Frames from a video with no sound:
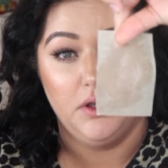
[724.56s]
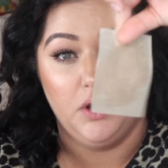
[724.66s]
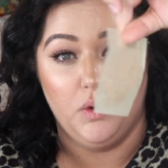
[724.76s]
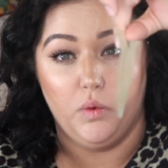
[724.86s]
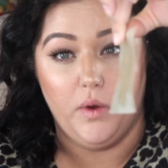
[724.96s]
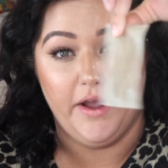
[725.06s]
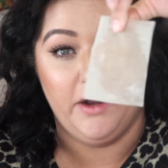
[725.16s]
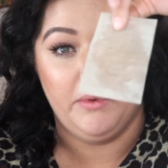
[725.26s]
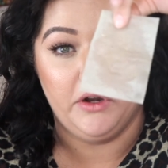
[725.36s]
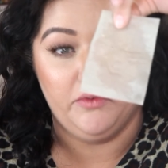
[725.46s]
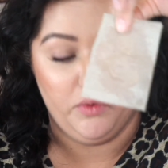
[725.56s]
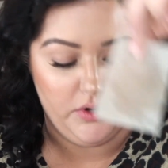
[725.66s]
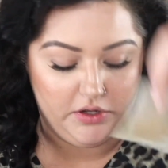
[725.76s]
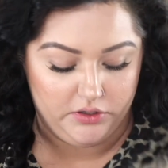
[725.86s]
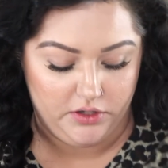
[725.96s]
Quite a bit of
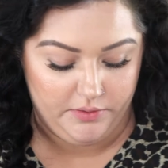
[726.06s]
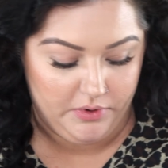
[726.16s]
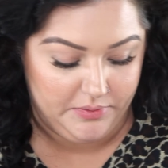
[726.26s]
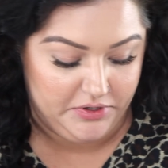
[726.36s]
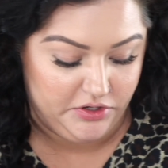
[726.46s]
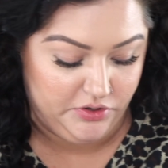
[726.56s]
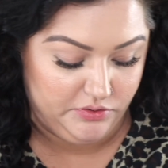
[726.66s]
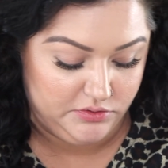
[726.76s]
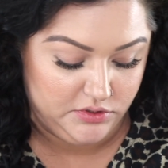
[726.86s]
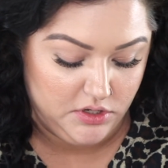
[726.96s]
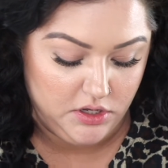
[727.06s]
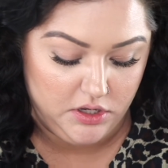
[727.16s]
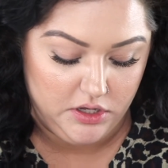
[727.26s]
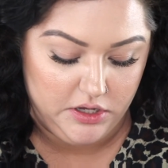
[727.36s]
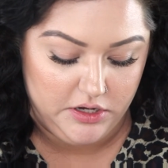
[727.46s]
oil. I probably could use
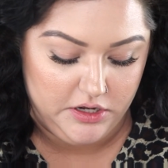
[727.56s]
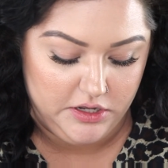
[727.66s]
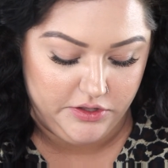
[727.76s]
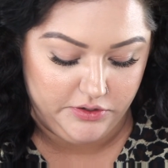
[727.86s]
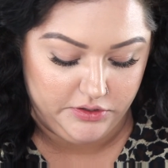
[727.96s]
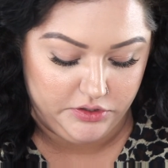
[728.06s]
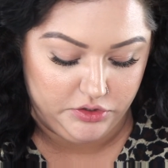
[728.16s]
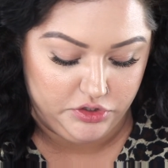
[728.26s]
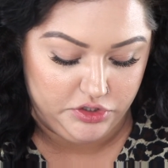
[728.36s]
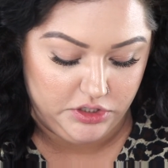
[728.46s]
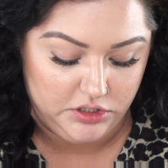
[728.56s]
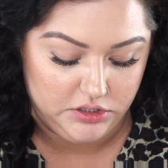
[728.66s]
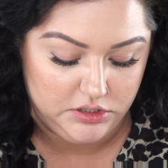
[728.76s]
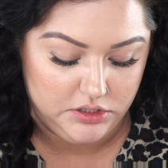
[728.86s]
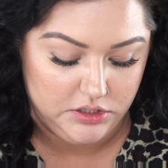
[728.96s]
another little
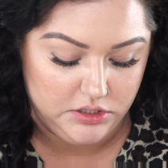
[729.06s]
sheet.